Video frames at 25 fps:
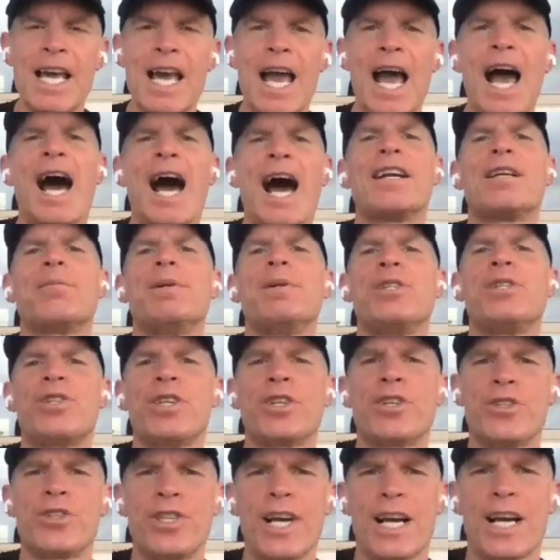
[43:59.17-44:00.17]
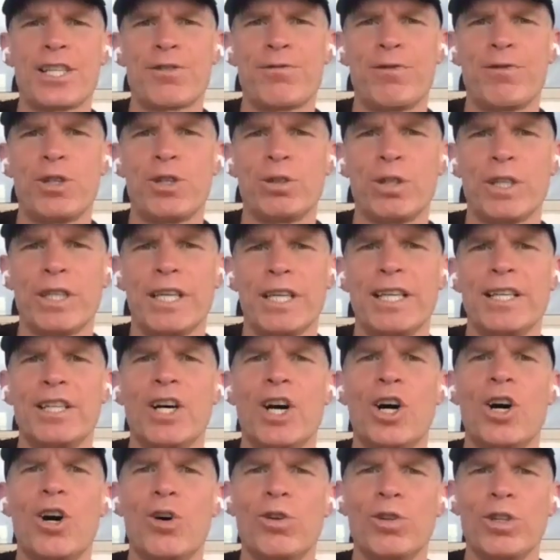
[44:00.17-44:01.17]
how to be successful in
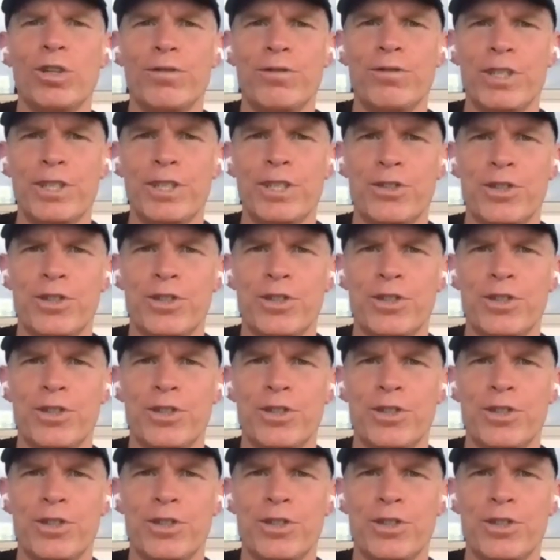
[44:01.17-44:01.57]
all of these